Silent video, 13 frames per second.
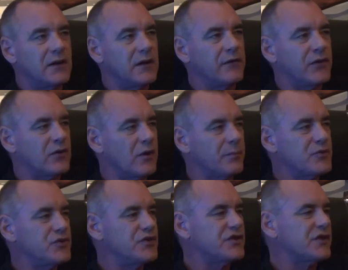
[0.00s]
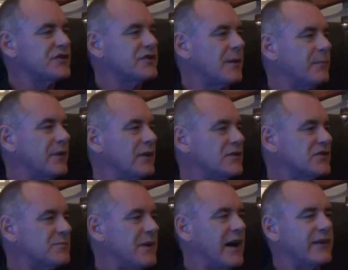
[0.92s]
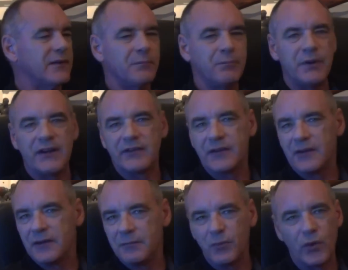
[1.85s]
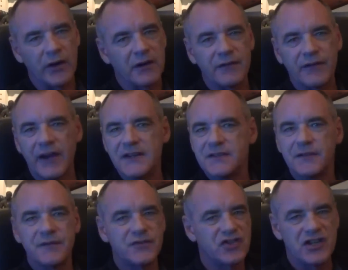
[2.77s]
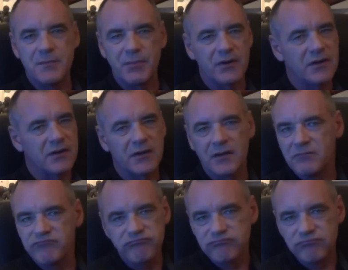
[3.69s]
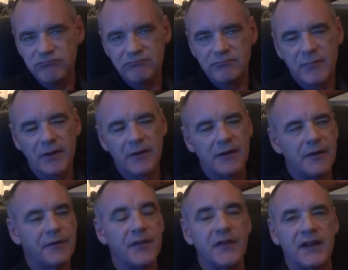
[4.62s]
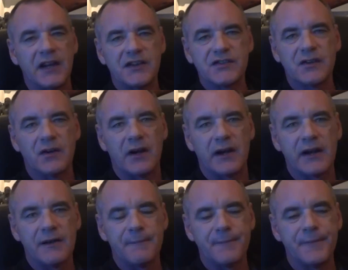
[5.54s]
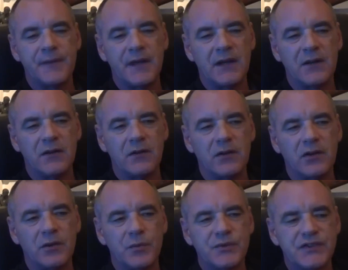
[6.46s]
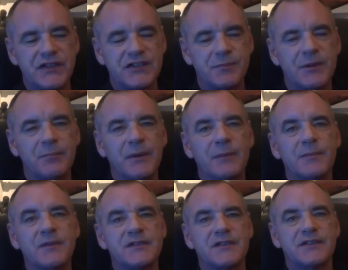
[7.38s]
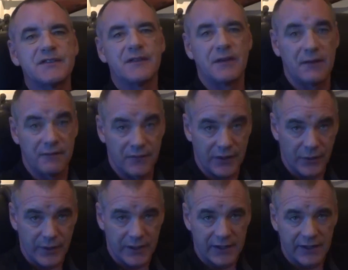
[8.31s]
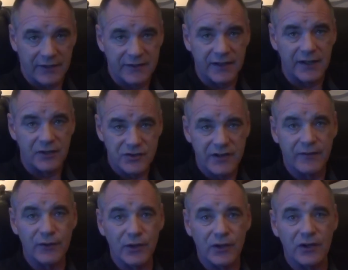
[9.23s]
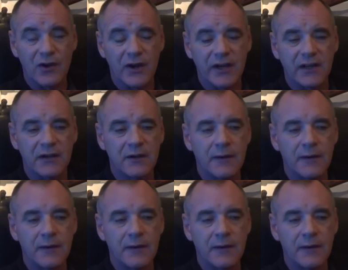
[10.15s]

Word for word: If you're not producing something smarter, better, more innovative, cheaper than the next guy, then you will cease to be a big business very quickly indeed. Just have a look at Nokia.